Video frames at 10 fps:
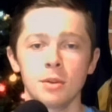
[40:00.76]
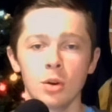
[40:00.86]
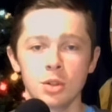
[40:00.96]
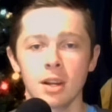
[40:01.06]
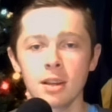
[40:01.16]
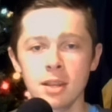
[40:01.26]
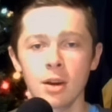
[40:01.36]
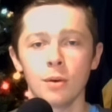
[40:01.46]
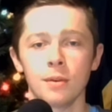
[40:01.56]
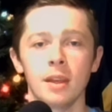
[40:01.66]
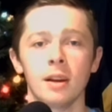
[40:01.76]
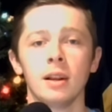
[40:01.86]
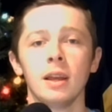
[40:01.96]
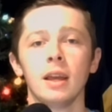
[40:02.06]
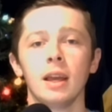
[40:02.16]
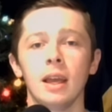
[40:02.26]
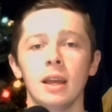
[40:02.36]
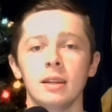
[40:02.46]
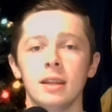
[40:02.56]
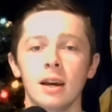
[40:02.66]
go check us out over there.
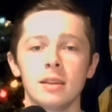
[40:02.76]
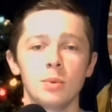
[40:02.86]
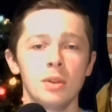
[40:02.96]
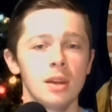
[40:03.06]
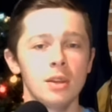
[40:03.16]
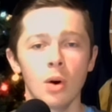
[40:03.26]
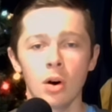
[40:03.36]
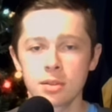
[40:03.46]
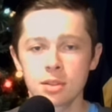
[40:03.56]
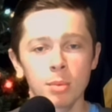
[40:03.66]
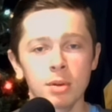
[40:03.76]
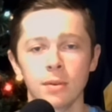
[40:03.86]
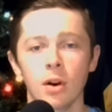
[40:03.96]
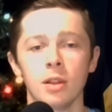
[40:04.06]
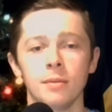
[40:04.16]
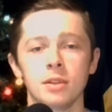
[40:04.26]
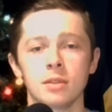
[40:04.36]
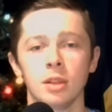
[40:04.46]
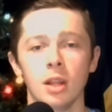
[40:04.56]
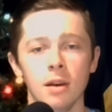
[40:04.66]
And guys, we thank you all so much for all of your
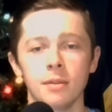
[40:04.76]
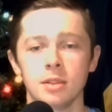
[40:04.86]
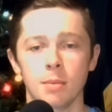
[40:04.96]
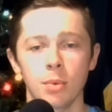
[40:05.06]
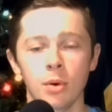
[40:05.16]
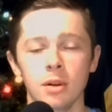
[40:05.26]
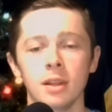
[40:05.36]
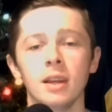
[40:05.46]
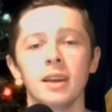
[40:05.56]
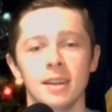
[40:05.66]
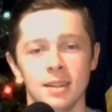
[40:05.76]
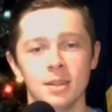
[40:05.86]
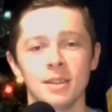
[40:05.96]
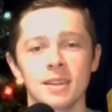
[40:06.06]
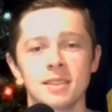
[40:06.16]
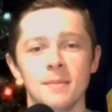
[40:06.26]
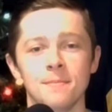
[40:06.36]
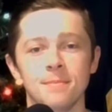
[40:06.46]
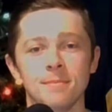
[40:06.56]
love and support. And until next time.